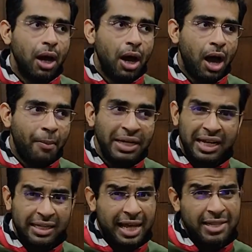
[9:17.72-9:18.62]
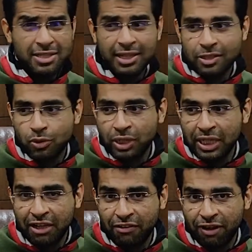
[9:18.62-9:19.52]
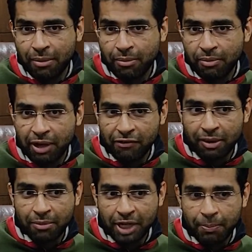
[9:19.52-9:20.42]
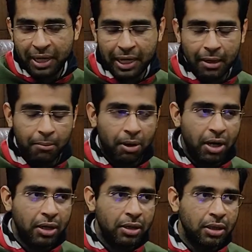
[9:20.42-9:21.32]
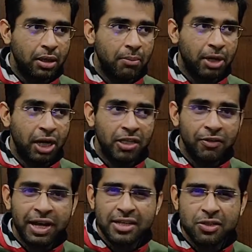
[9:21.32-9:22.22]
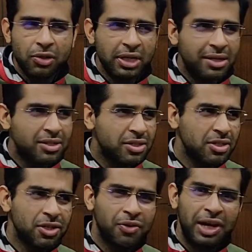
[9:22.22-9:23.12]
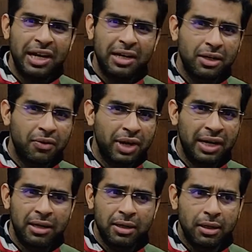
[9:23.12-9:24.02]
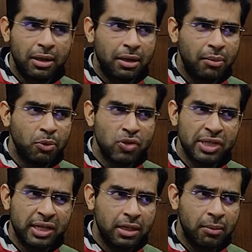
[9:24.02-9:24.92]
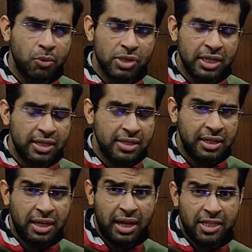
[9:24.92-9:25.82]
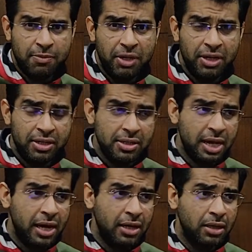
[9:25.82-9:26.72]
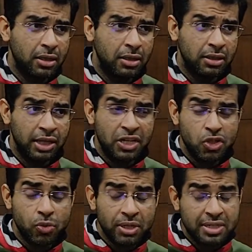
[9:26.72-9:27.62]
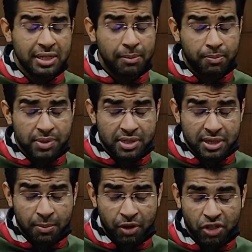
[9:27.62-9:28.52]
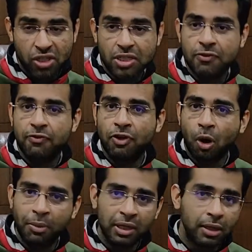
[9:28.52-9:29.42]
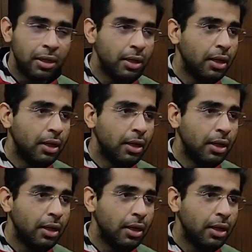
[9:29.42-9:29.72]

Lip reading: I mean, that's only if I'm nitpicking, but otherwise, it's just a great music listening experience, and the instrument separation is phenomenal.